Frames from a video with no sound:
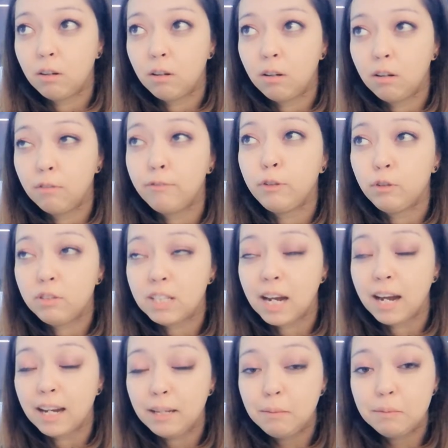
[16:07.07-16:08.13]
a few
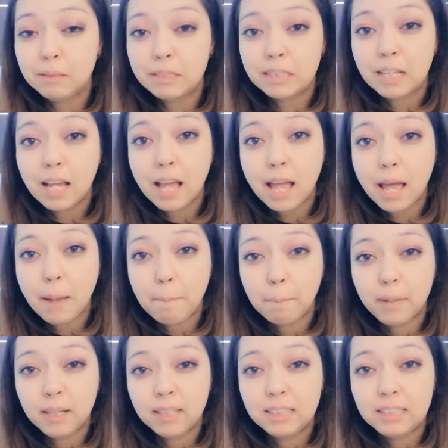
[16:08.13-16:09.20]
times,
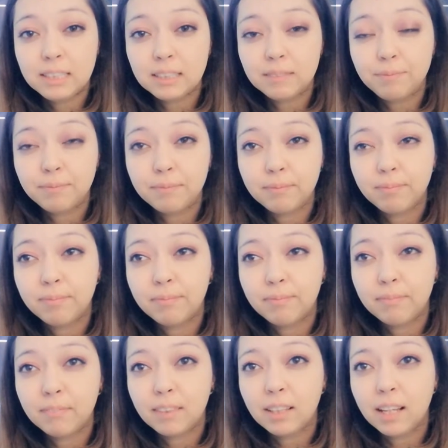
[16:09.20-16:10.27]
but
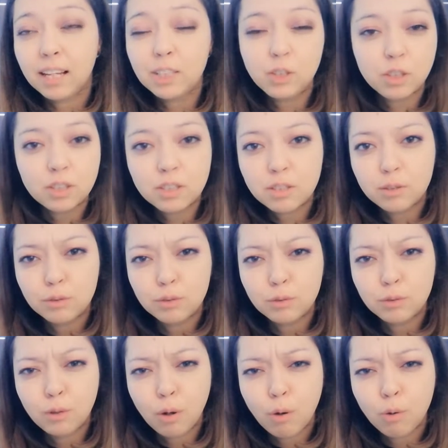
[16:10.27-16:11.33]
I just
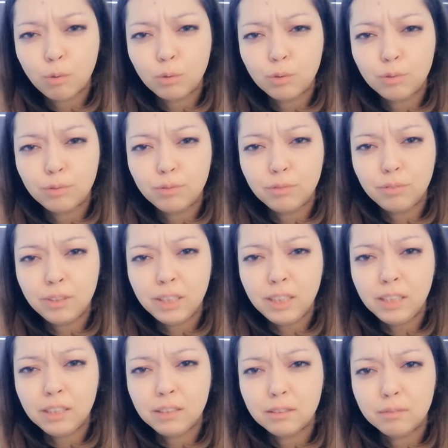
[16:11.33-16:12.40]
don't
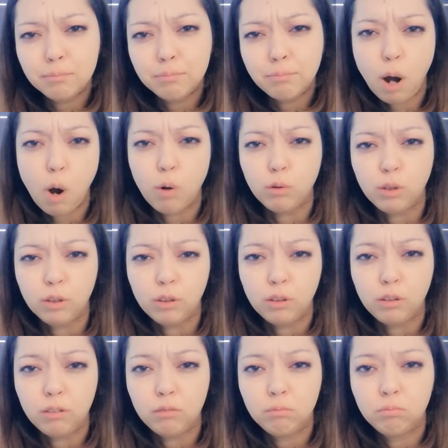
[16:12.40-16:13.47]
need
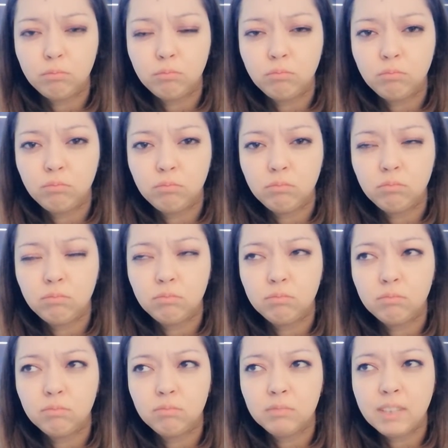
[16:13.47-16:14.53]
powder
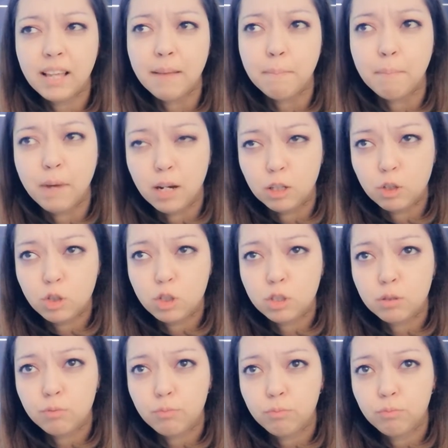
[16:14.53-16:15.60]
that much.
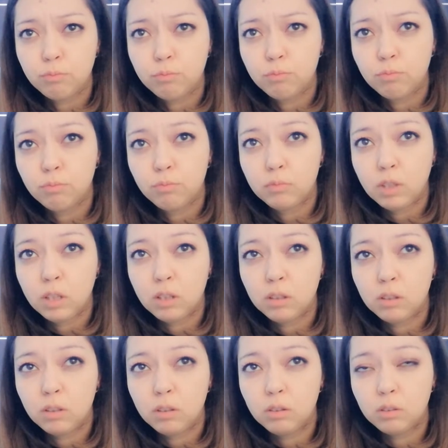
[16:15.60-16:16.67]

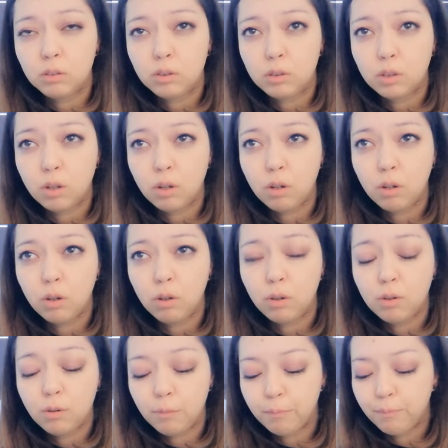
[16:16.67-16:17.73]

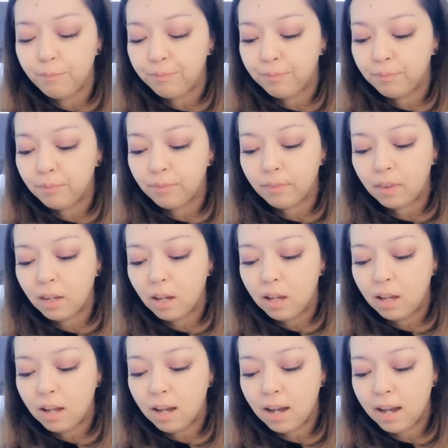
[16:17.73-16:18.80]
So
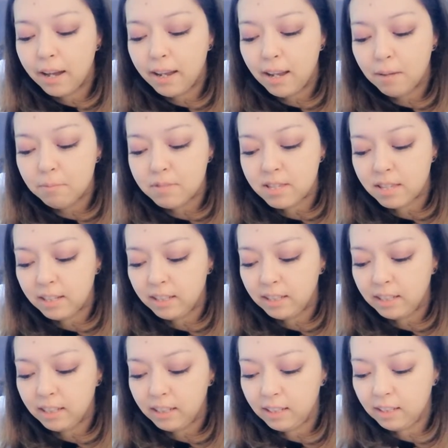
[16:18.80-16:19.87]
I am
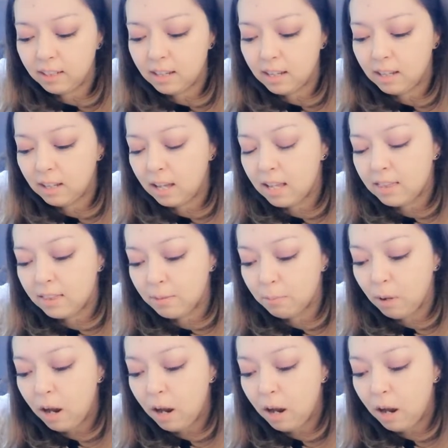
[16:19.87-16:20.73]
thinking at the